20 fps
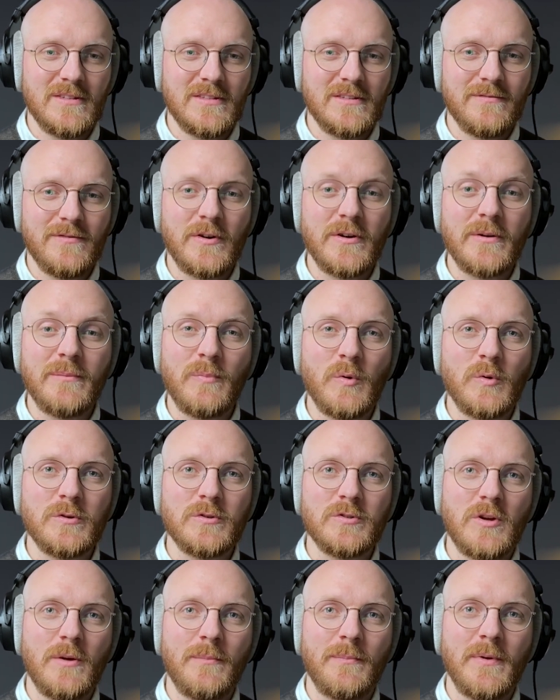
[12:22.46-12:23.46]
very
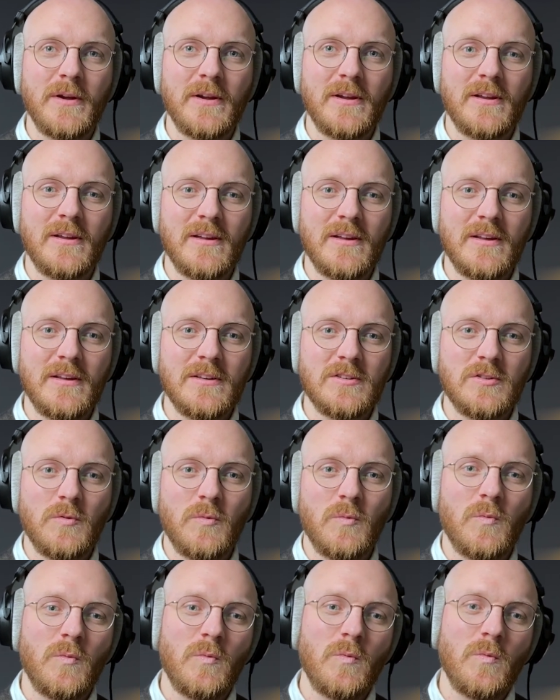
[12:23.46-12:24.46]
important topic.
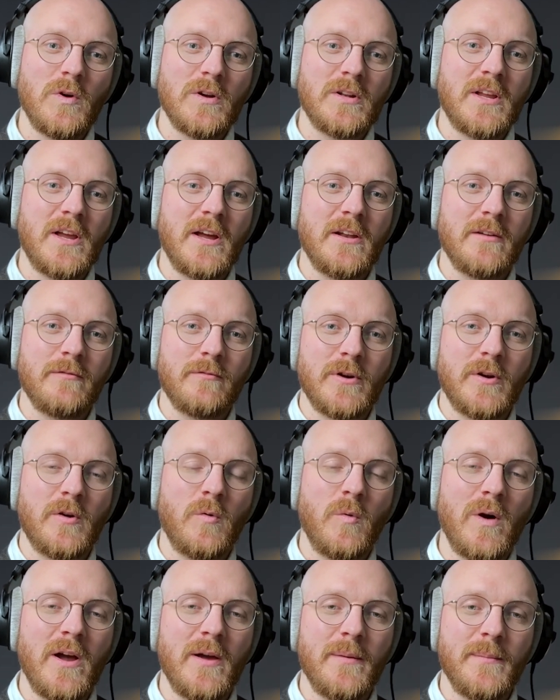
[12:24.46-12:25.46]
So what kind of
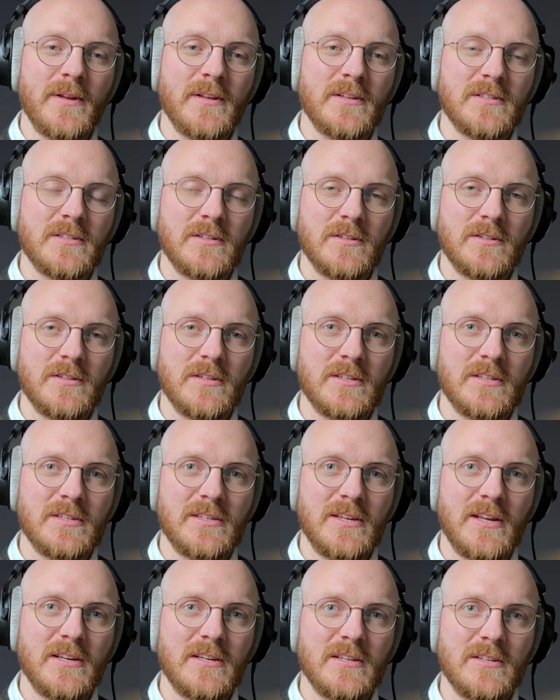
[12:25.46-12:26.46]
requirements does it
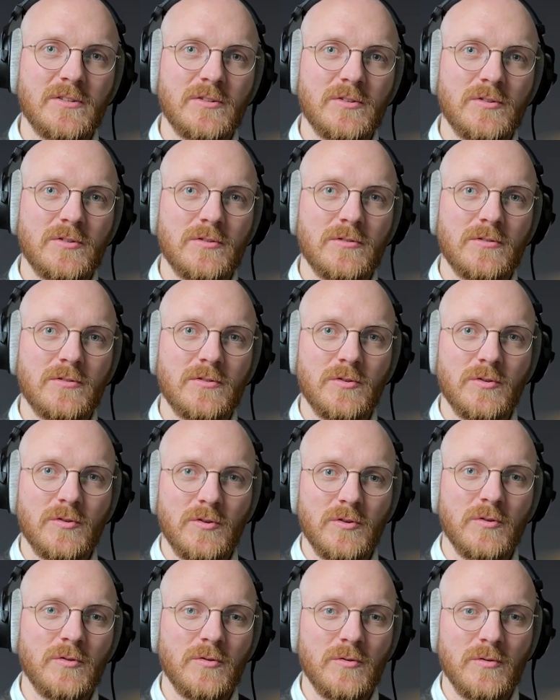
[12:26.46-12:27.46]
set to
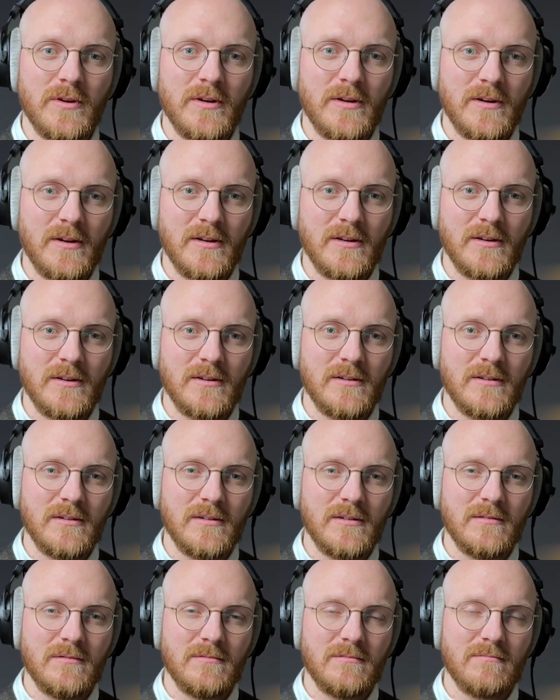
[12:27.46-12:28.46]
you
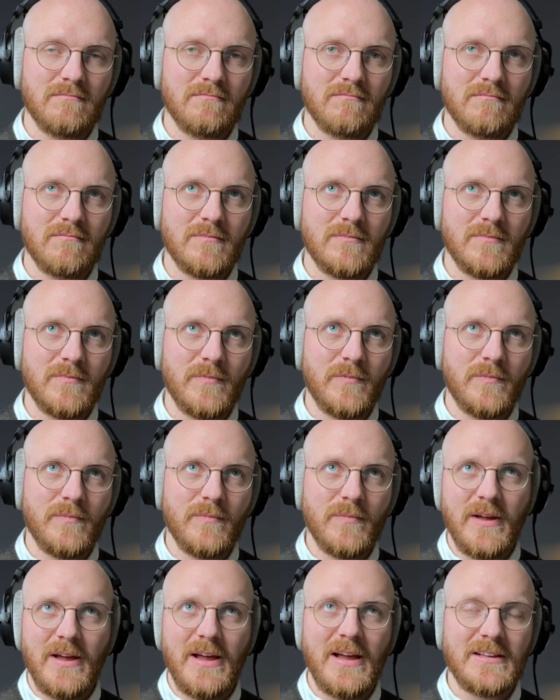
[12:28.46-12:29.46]
and
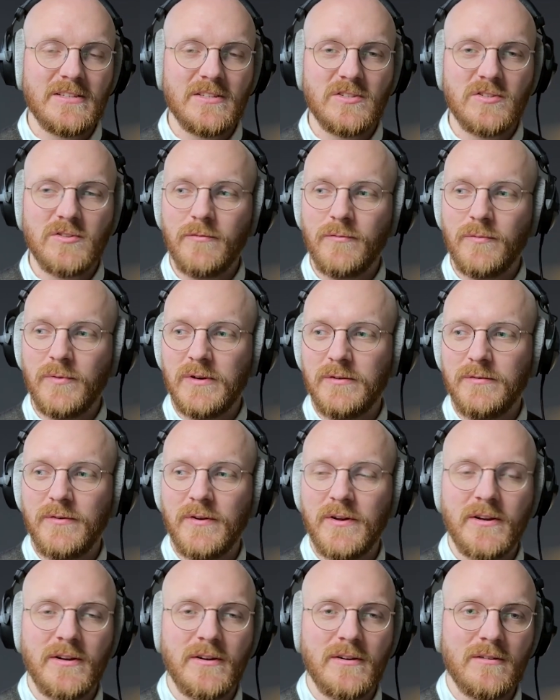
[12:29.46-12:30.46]
as a software
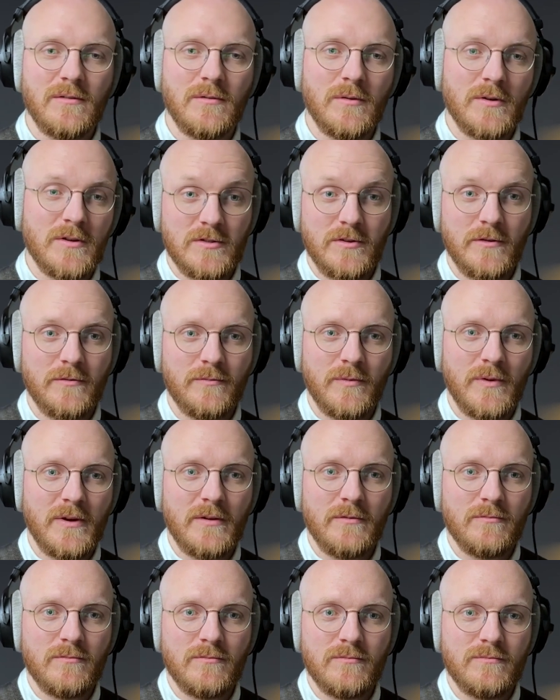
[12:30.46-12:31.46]
defined or a
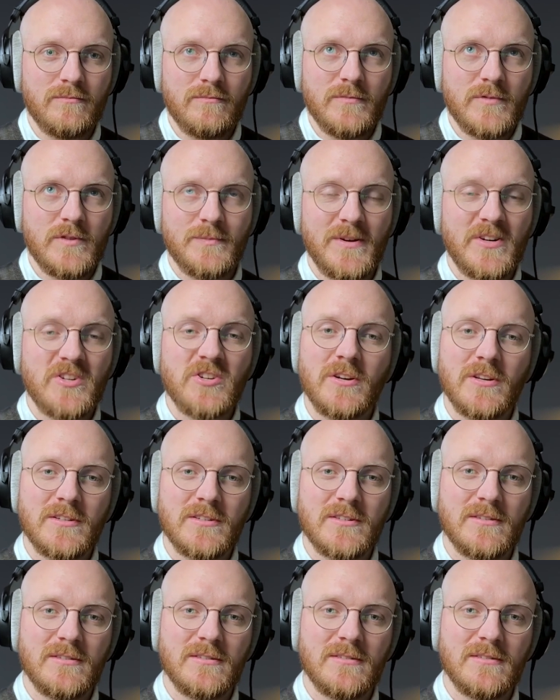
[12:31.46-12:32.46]
software
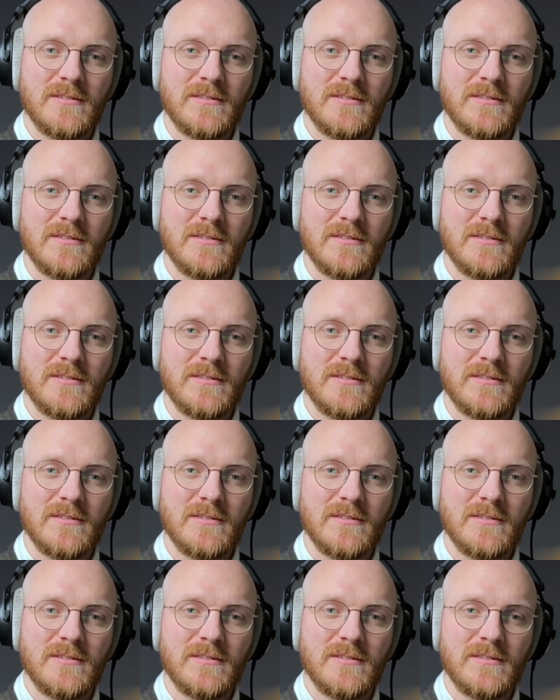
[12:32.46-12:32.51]
specialist?